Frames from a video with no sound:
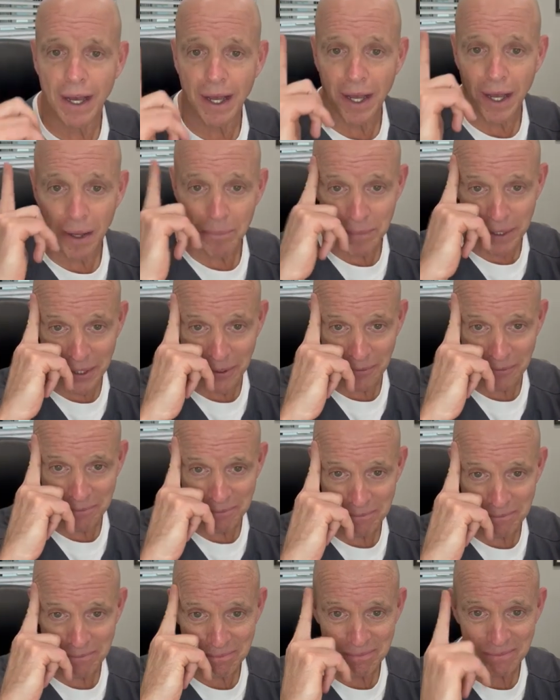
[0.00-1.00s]
up here.
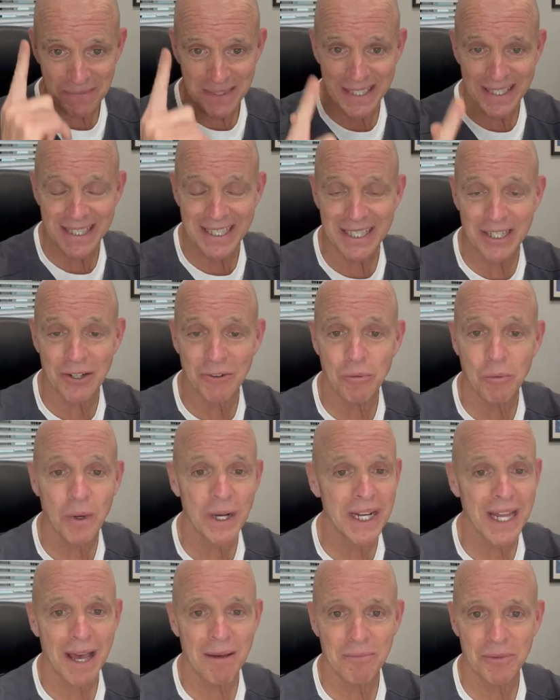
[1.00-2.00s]
You know, if we're
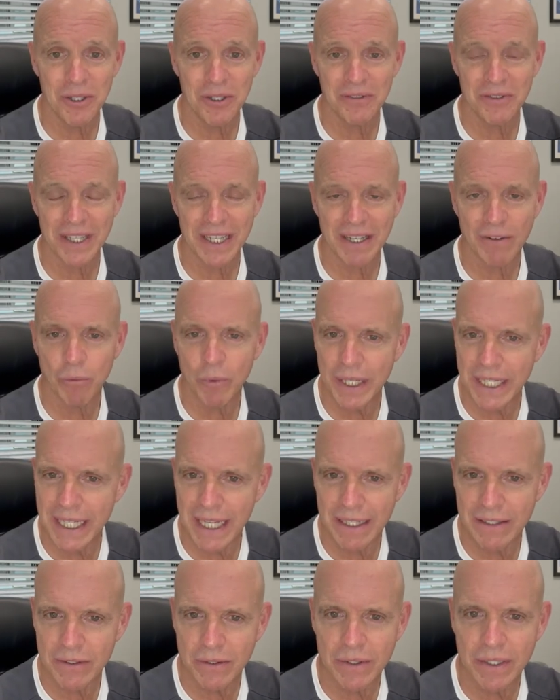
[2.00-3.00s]
not moving, if we
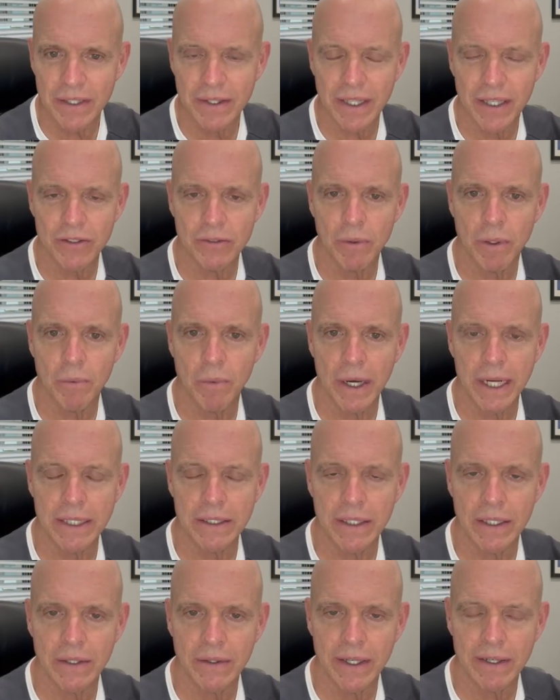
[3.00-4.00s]
can't do the things we want to do,